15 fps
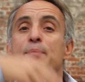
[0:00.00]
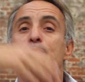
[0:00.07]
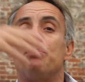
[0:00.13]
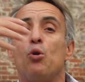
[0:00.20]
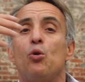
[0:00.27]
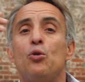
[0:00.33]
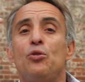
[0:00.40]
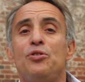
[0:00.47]

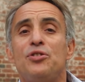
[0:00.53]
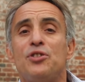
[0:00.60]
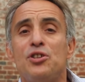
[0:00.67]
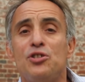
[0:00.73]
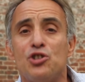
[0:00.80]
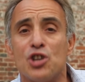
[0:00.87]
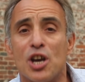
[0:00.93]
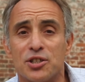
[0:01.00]
important
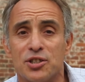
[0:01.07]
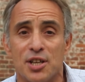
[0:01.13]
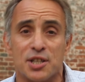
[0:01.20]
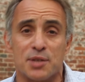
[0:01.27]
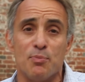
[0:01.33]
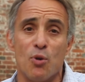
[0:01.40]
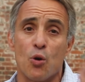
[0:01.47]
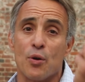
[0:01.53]
than
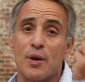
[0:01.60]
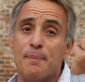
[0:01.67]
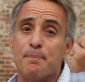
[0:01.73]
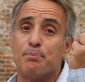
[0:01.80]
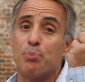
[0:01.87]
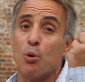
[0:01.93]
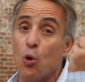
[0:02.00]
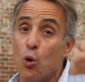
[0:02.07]
justice, more
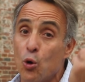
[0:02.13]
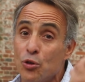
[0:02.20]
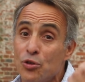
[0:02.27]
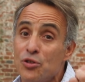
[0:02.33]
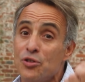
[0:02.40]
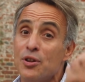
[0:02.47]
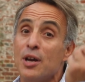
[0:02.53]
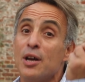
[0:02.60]

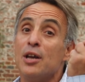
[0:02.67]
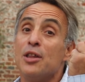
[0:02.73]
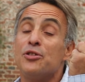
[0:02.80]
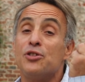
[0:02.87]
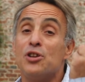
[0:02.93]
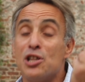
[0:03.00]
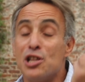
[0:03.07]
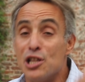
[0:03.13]
important
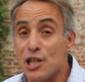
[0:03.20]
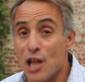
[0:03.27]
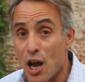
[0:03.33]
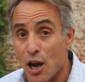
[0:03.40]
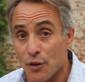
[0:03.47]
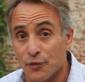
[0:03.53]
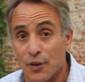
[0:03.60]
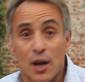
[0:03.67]
than
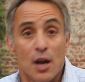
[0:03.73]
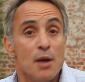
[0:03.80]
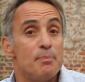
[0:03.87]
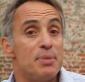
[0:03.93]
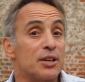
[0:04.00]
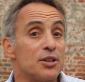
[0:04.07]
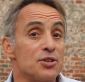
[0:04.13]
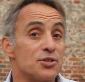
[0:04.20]
love,
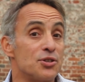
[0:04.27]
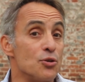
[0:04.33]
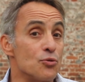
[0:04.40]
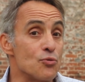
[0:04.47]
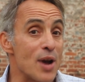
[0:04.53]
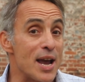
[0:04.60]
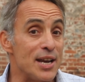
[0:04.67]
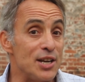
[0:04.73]
because the
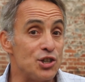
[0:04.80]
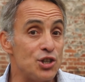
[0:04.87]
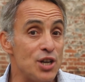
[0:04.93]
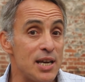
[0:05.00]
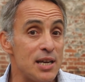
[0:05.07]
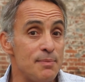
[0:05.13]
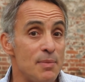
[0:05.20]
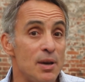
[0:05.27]

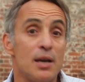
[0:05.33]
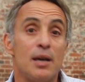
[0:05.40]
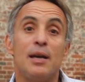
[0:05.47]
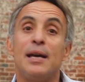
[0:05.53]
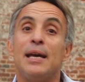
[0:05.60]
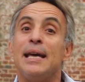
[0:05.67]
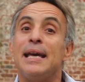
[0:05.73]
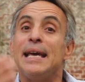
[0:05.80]
regime
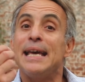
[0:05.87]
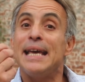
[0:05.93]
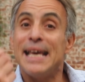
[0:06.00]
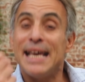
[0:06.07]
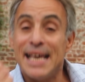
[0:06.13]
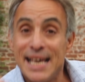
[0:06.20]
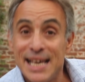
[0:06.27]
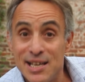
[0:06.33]

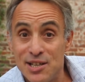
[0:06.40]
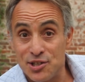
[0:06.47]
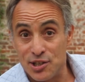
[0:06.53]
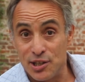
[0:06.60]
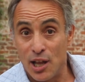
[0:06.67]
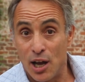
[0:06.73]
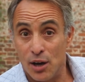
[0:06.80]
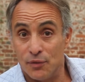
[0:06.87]
is
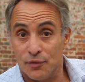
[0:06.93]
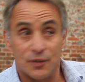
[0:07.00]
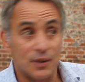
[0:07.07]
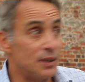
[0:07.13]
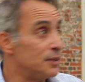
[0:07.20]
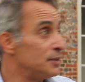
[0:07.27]
love.